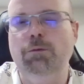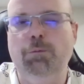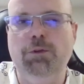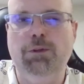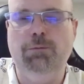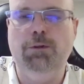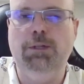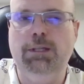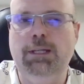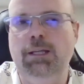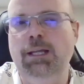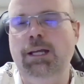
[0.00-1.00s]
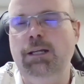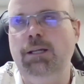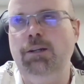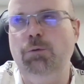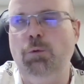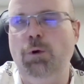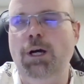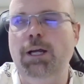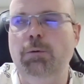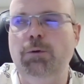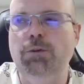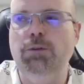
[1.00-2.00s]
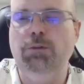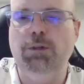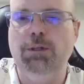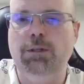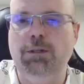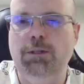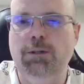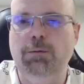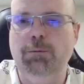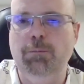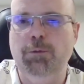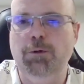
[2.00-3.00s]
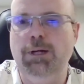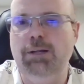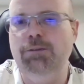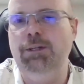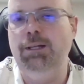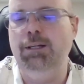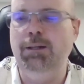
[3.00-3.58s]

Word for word: specifically in, the, in that case, why I was, uh, you know, procrastinating.